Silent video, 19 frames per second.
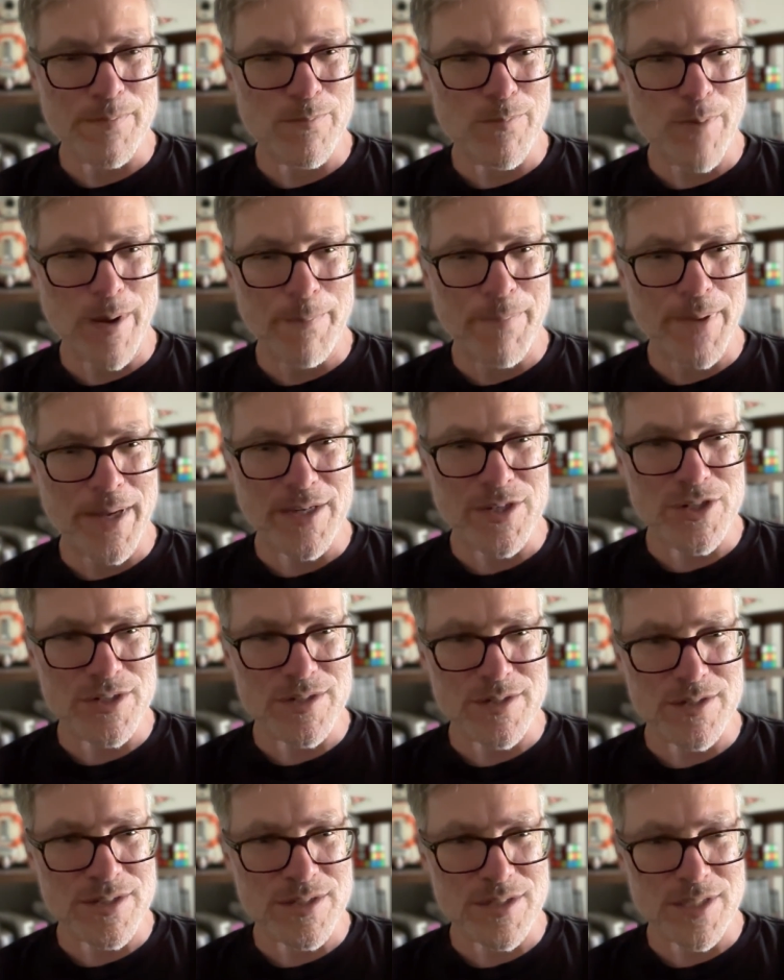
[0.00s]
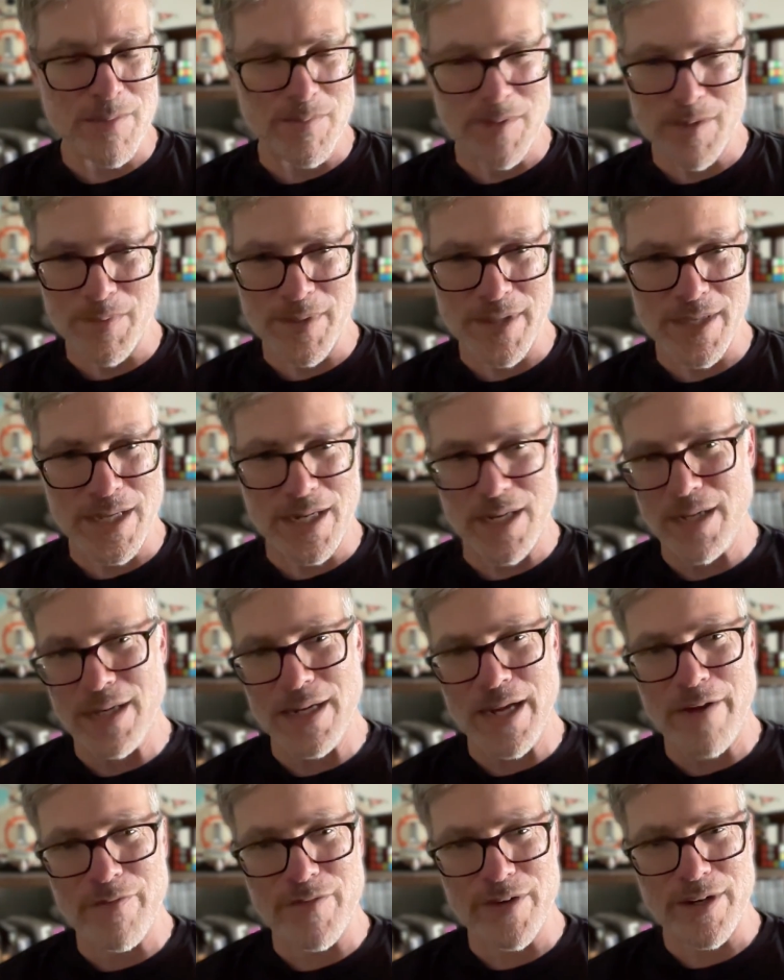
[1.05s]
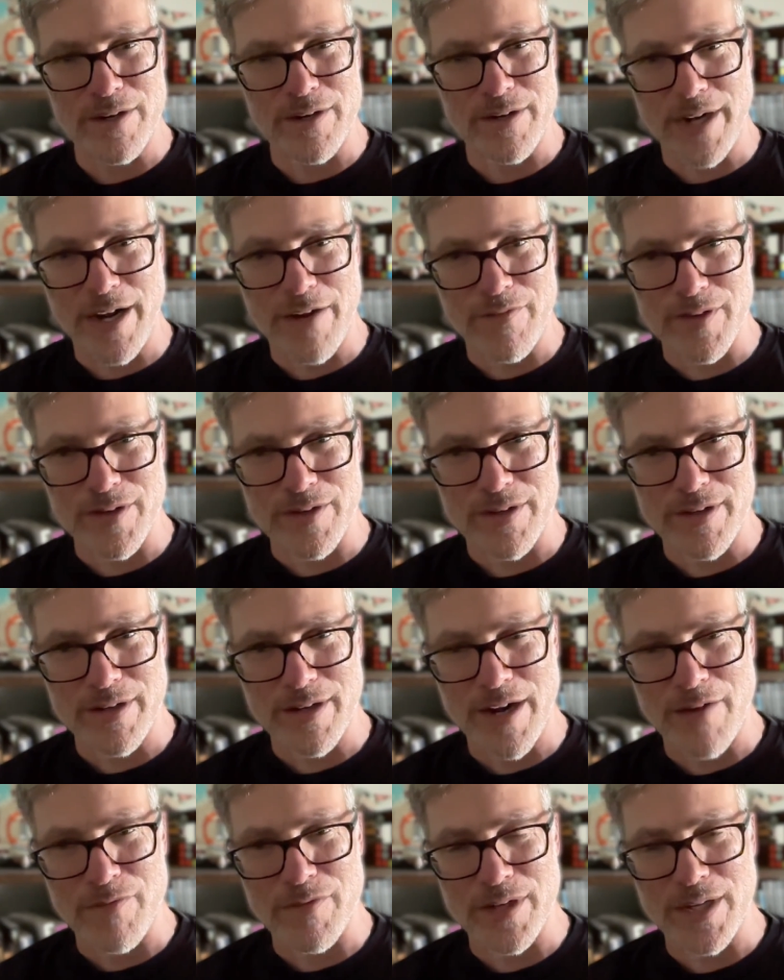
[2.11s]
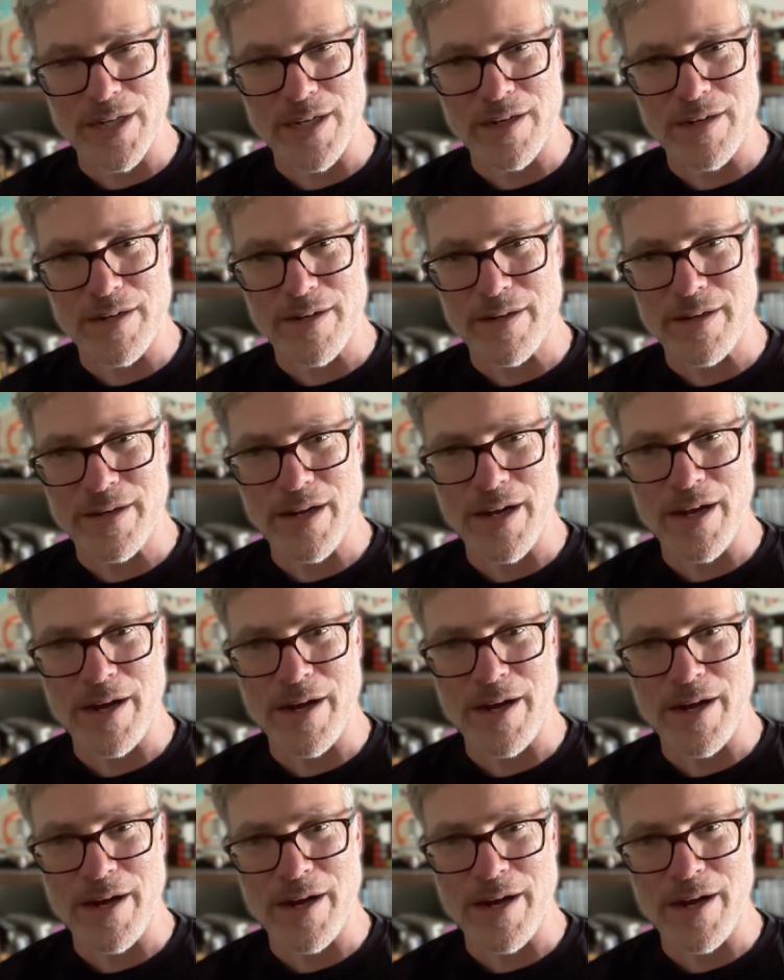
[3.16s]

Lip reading: Web pages just seem to be getting heavier and heavier every year.